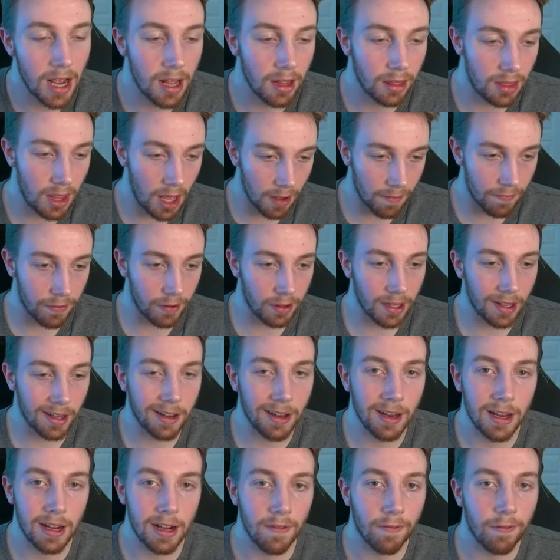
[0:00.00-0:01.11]
Thankfully,
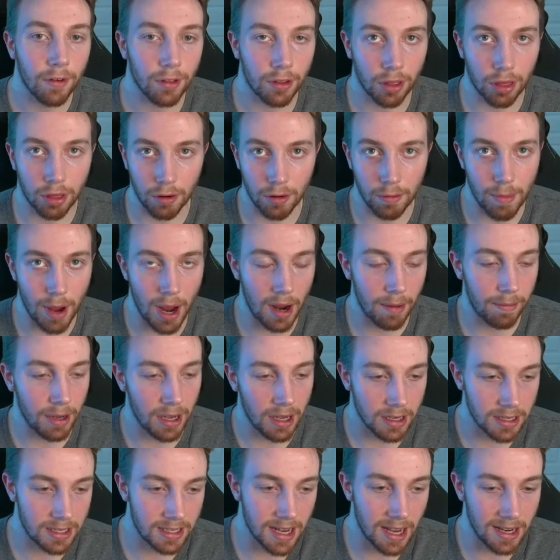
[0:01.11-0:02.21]
for the third map,
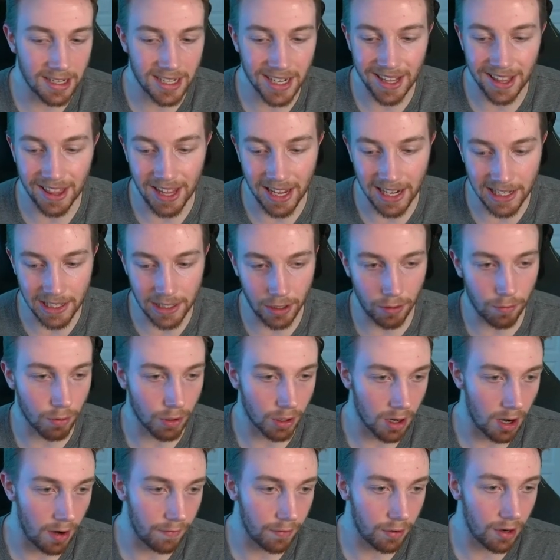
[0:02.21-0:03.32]
Ascent, they did
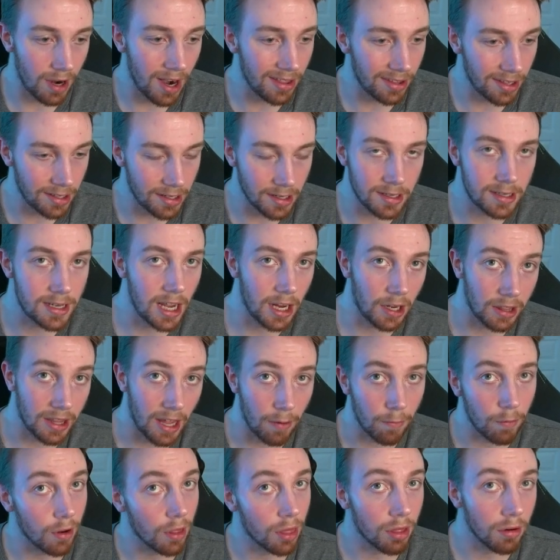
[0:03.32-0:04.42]
recover, and they did take it that
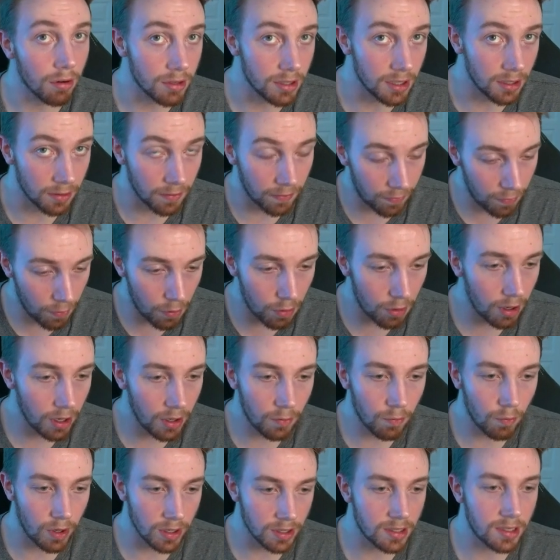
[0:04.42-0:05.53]
one 13-4 in
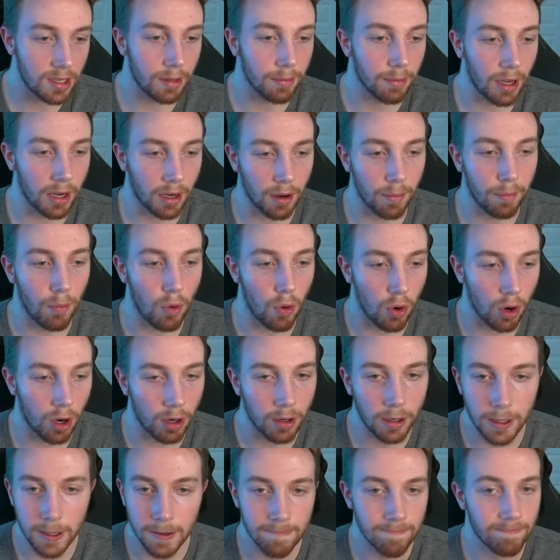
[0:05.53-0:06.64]
what seemed like a more
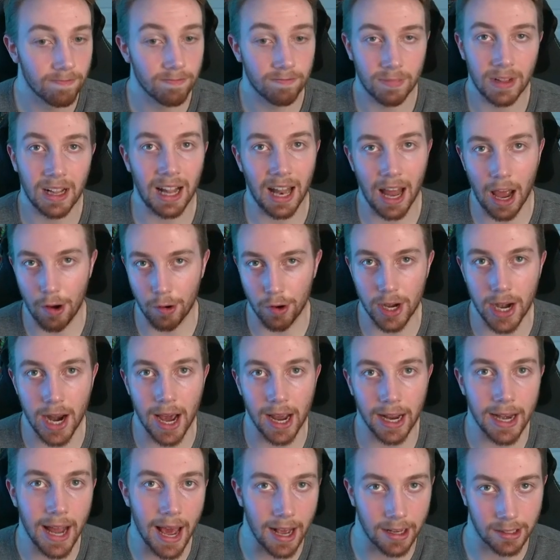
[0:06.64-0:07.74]

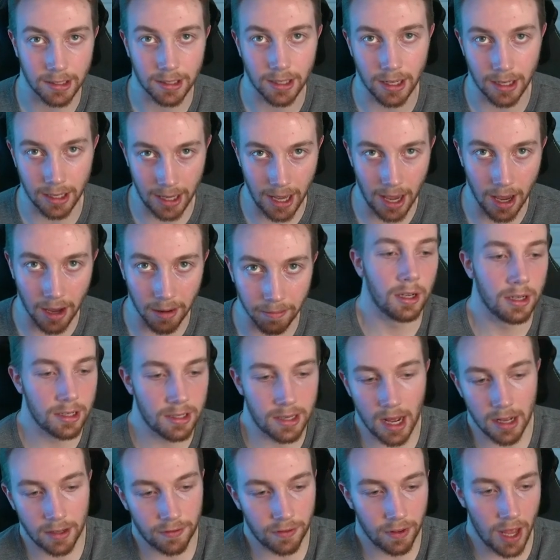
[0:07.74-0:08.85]
Cloud9-esque game.
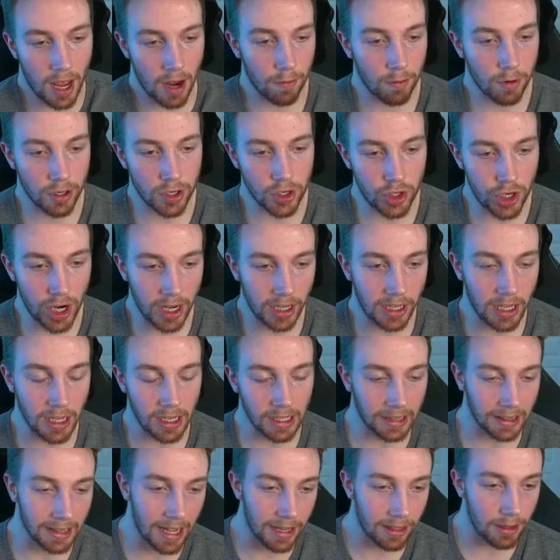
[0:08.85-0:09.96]
Stats for that one, Jakey
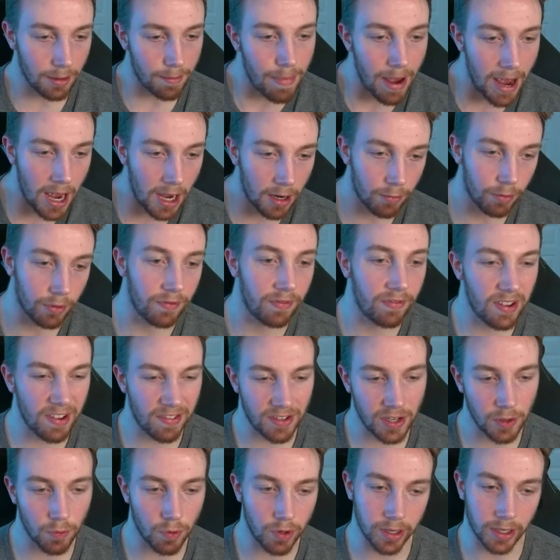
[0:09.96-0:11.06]
led the pack with
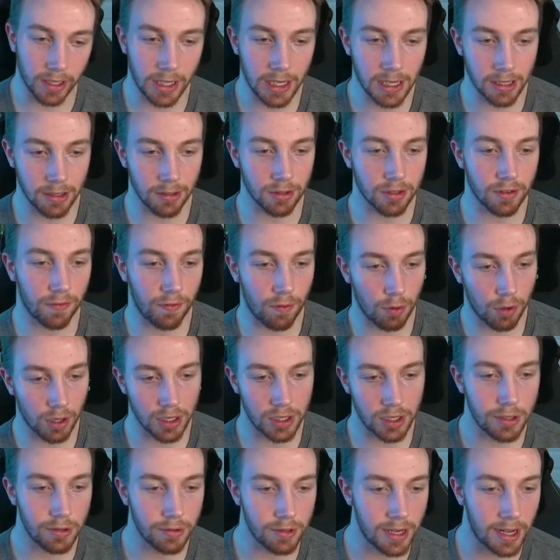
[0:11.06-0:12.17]
51 kills,
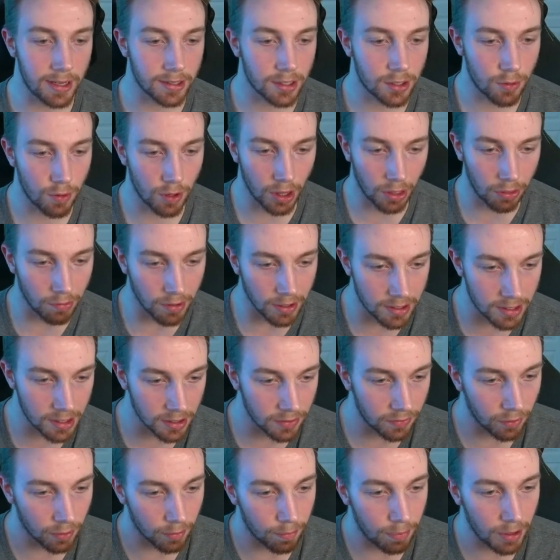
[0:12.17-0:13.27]
42 deaths, 23 assists
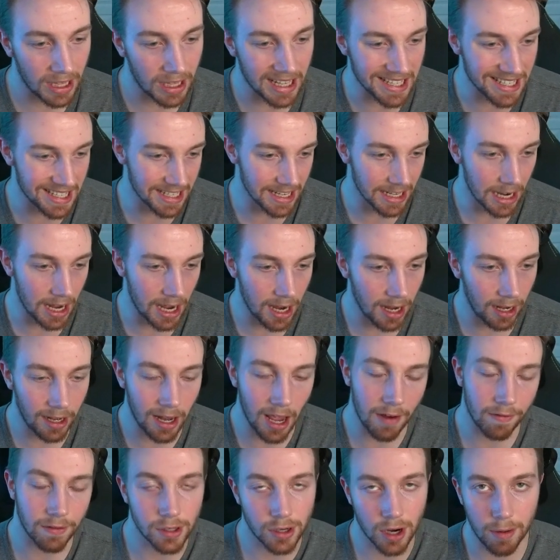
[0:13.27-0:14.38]
for +9,
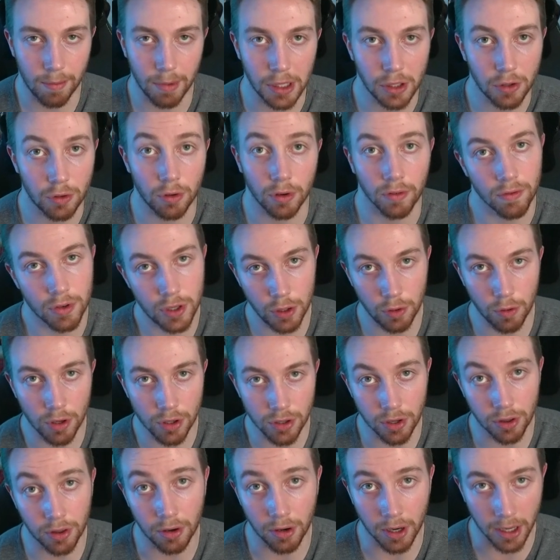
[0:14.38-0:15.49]
average combat score of
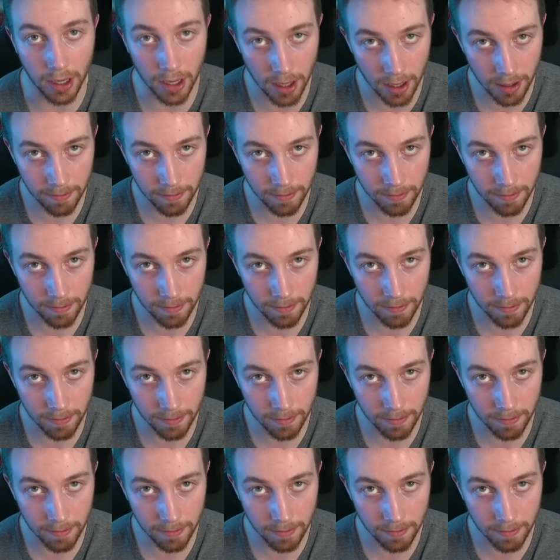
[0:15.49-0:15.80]
239.